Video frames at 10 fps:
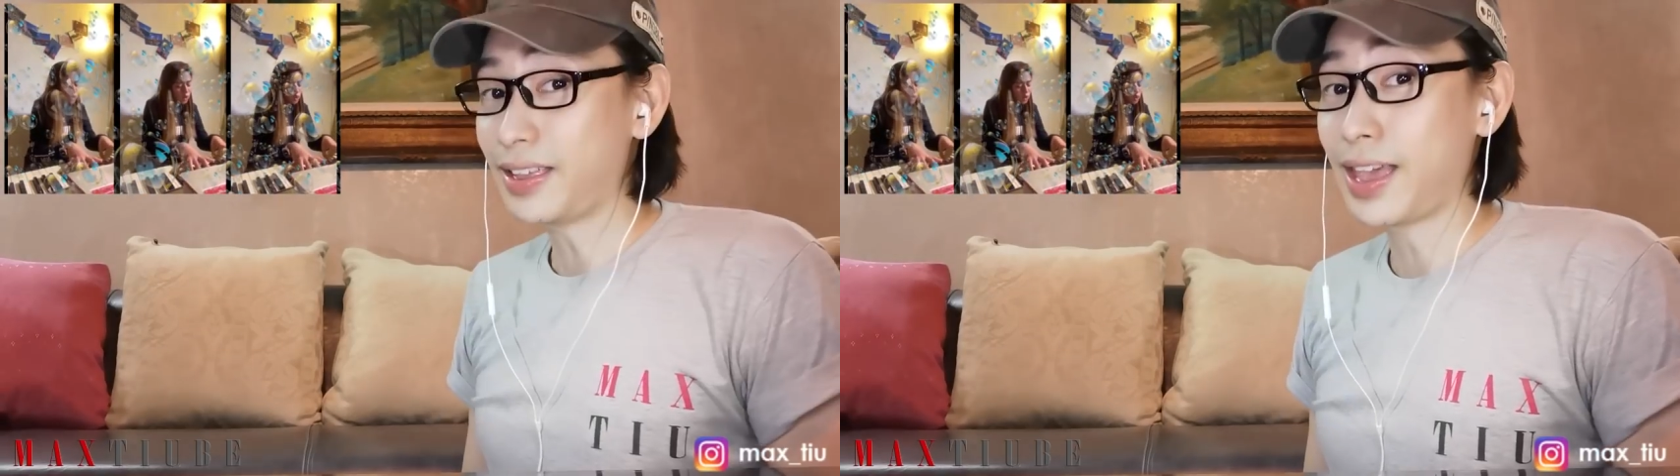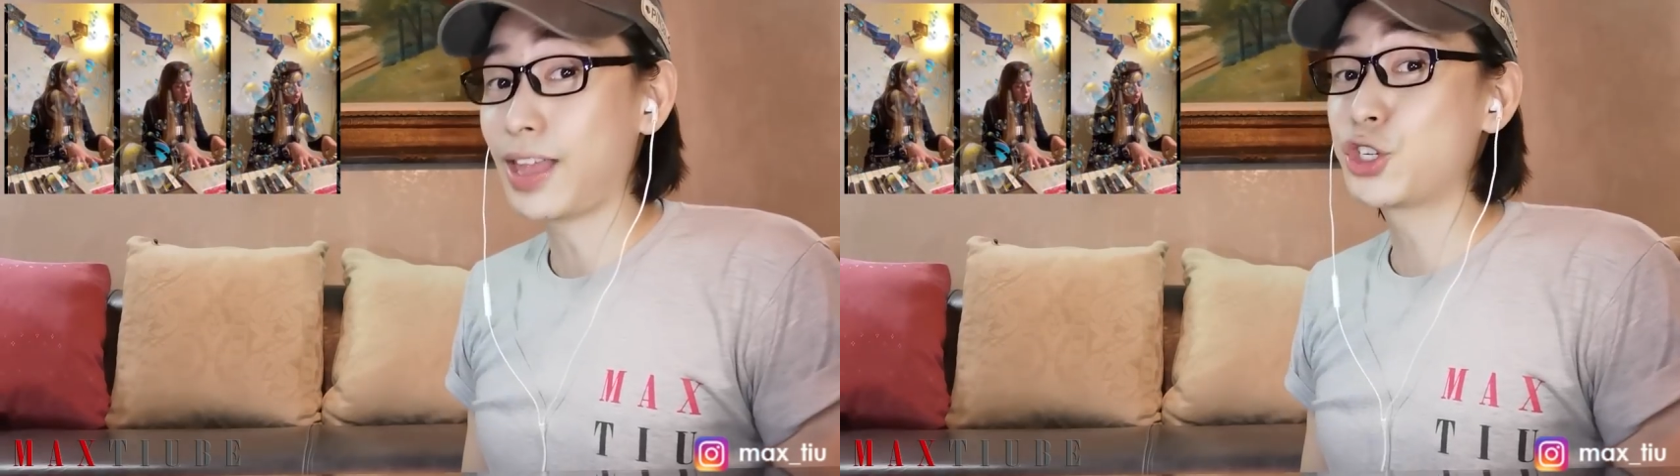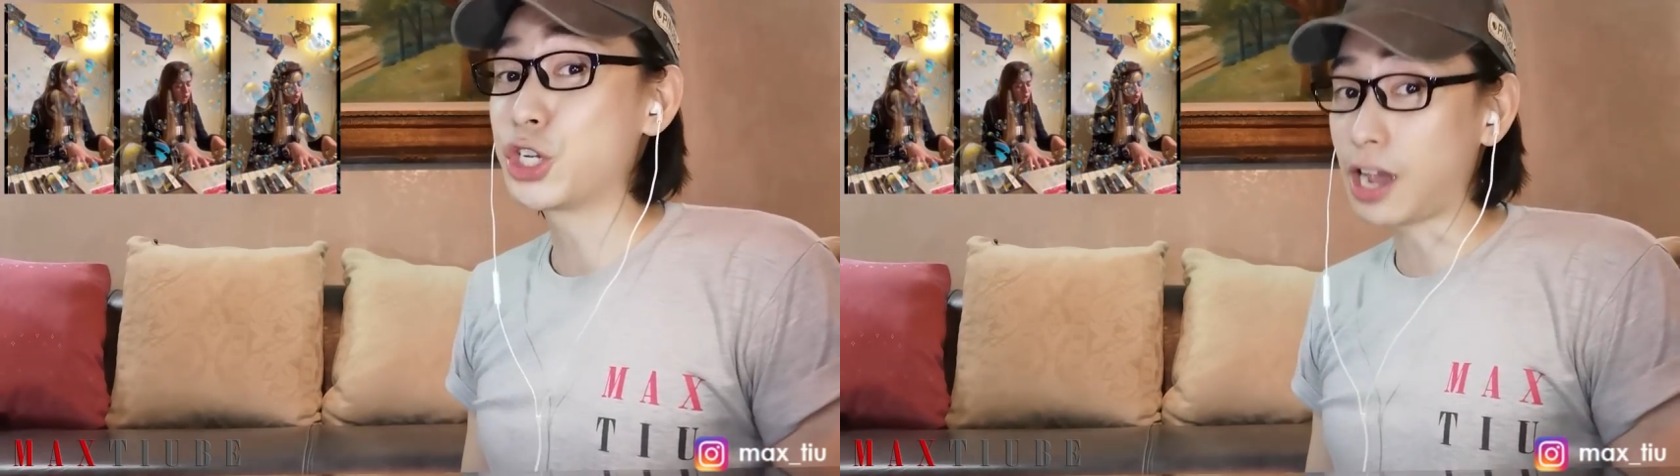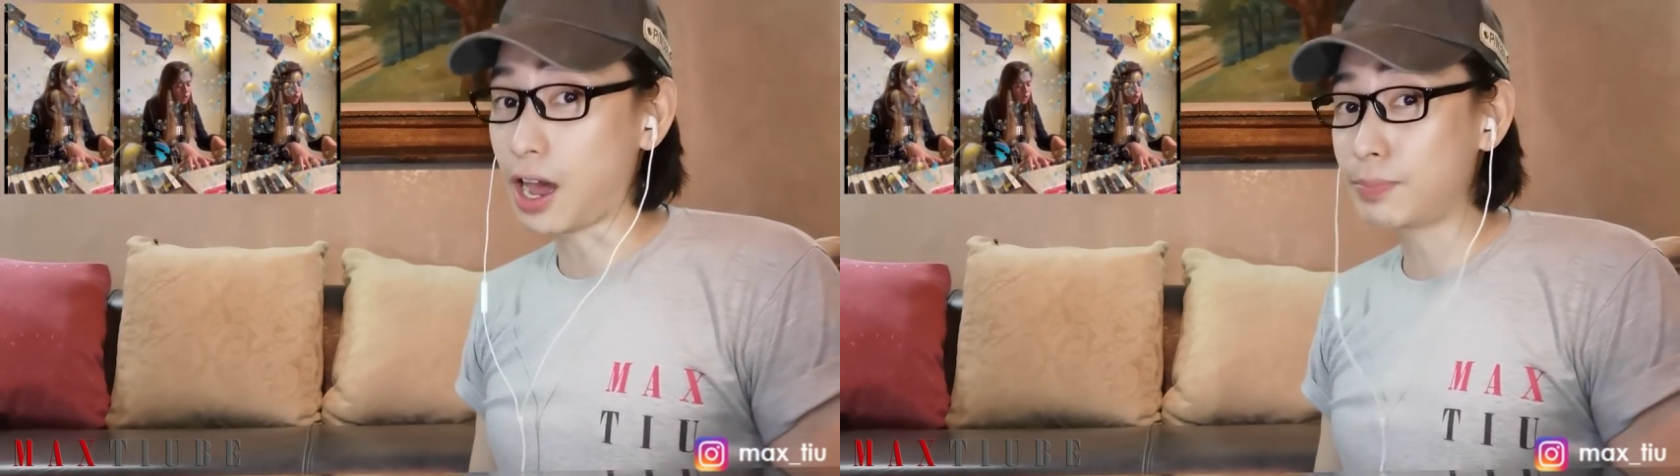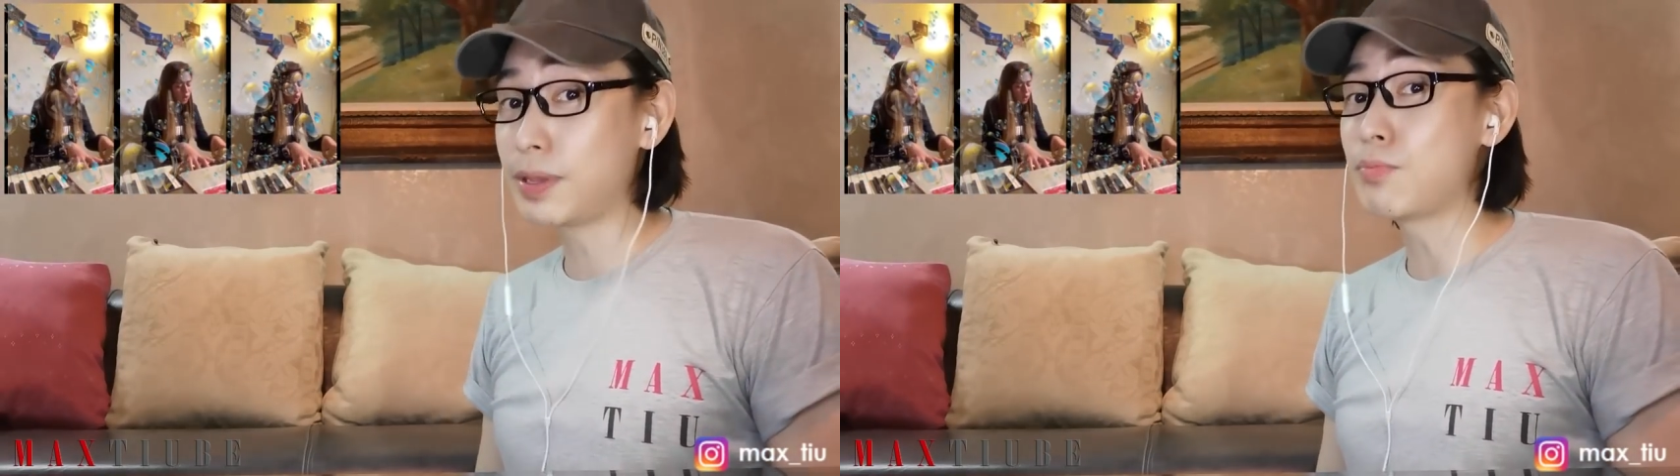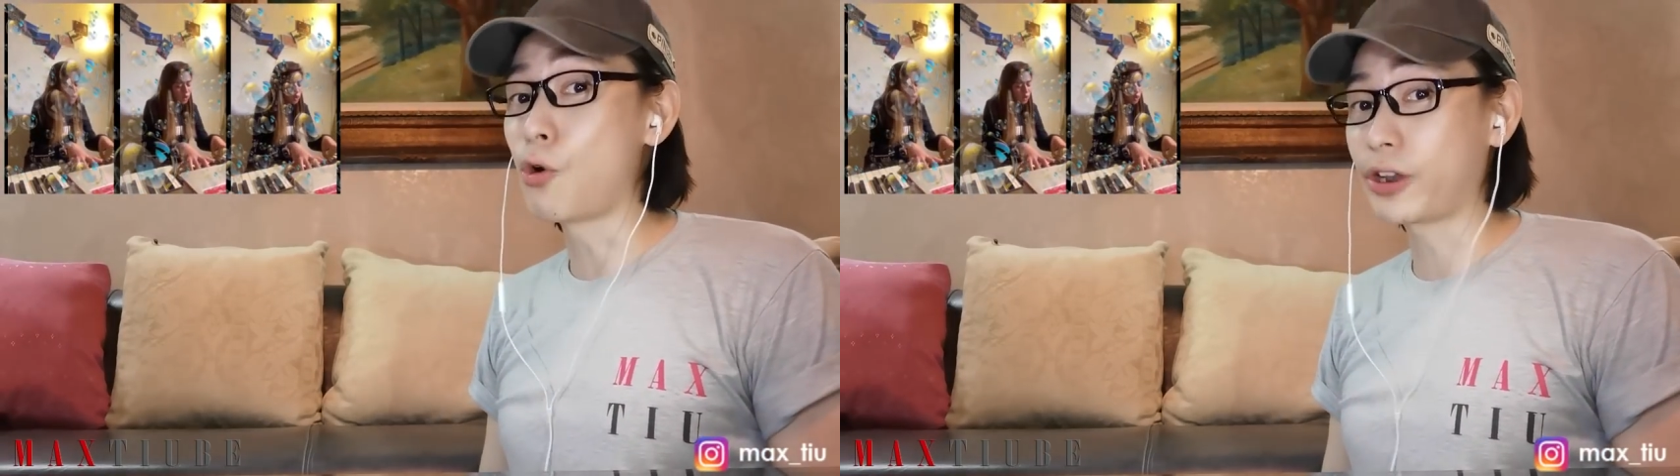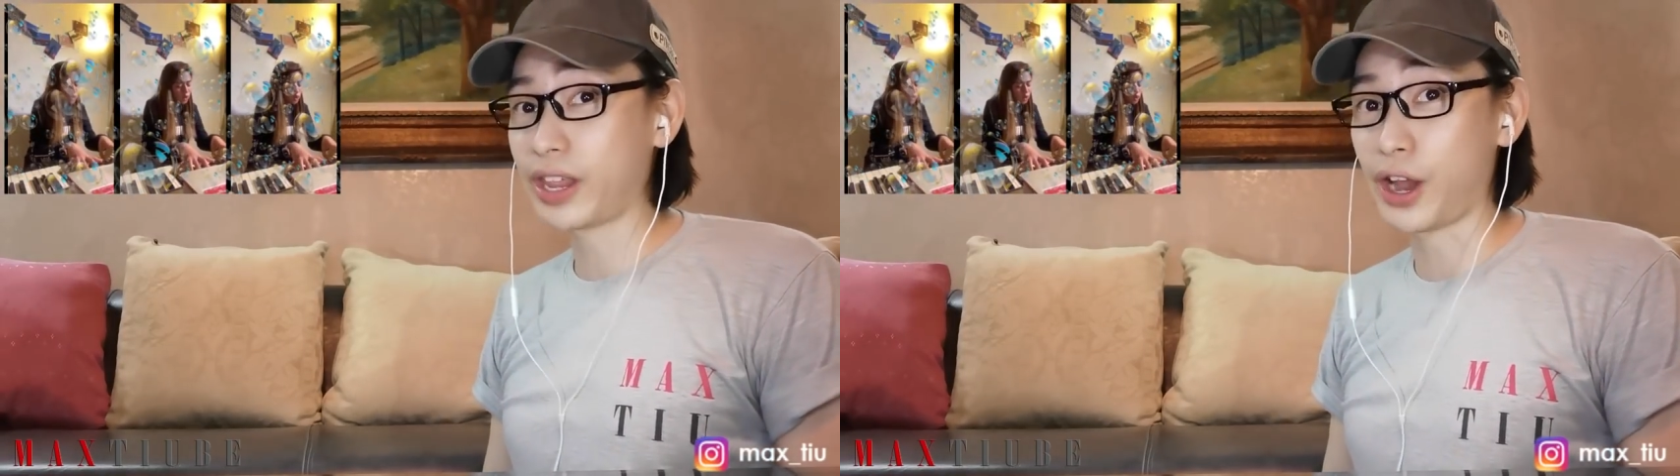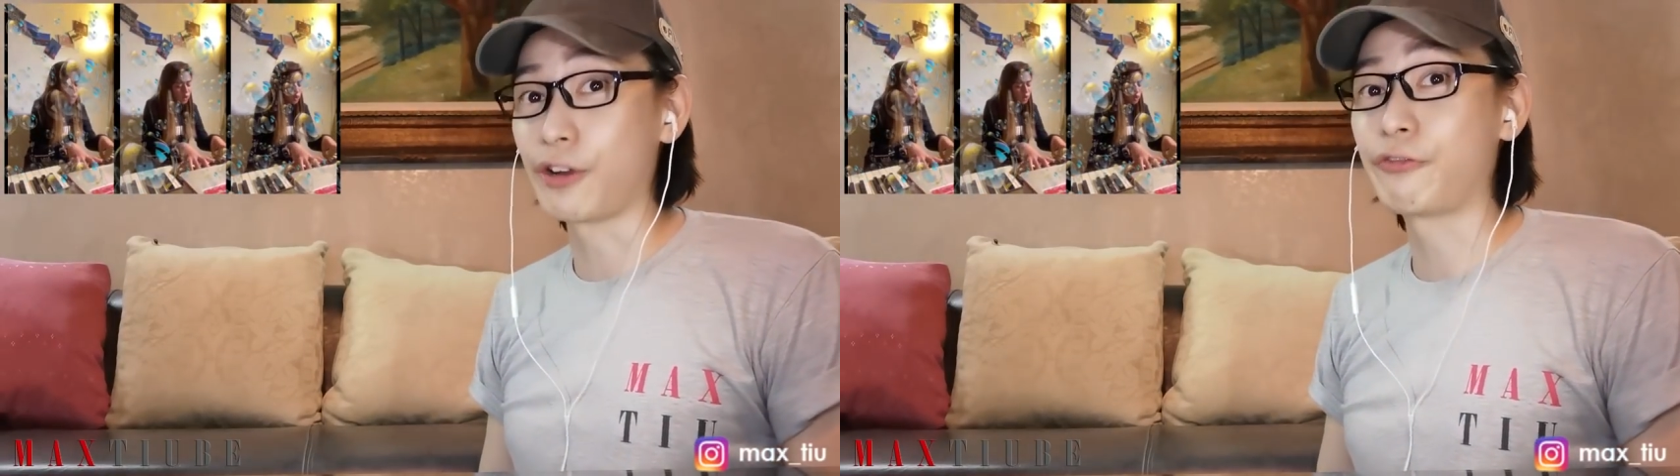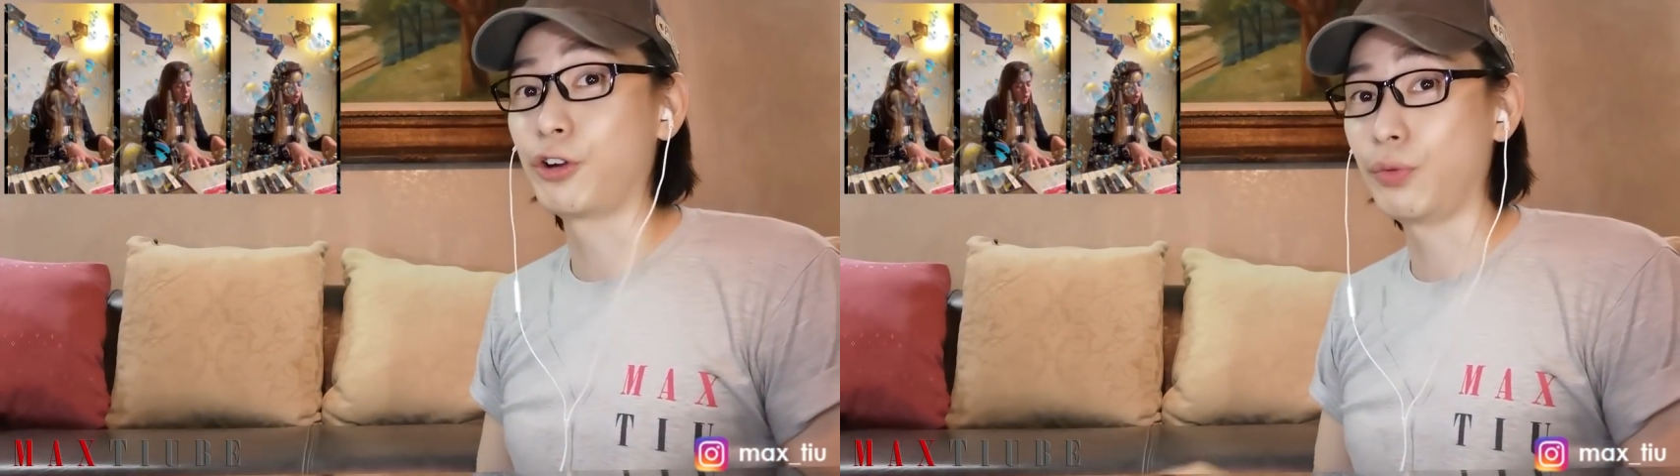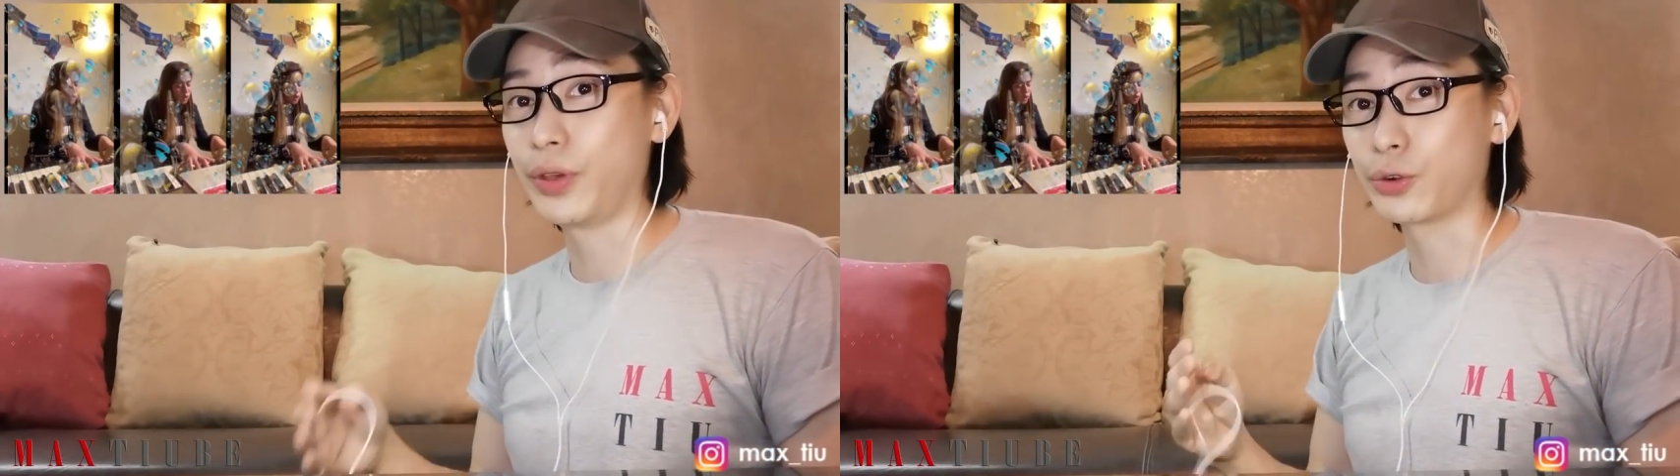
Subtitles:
Again, she gotta be more careful